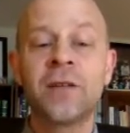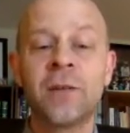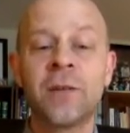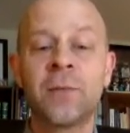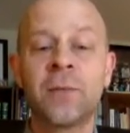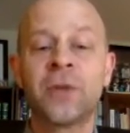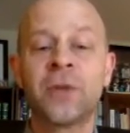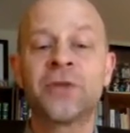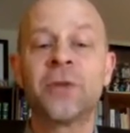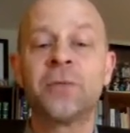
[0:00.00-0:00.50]
the
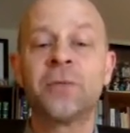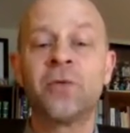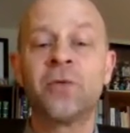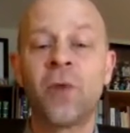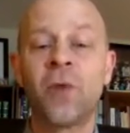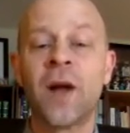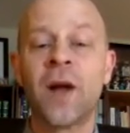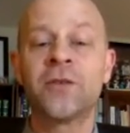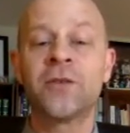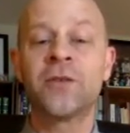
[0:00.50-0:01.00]
presumed
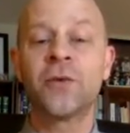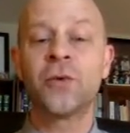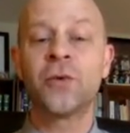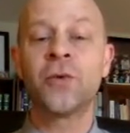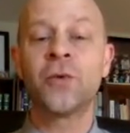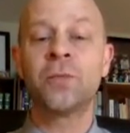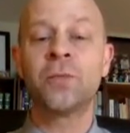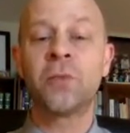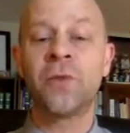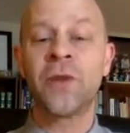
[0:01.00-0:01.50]
right
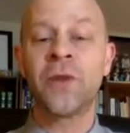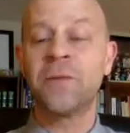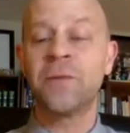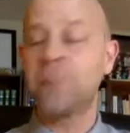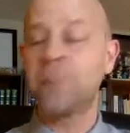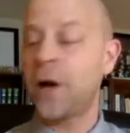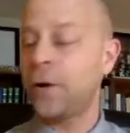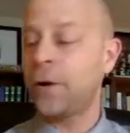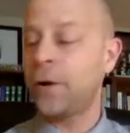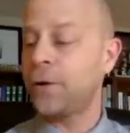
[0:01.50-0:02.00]
to prevent
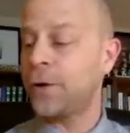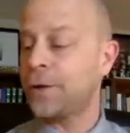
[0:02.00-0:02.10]
parenthood?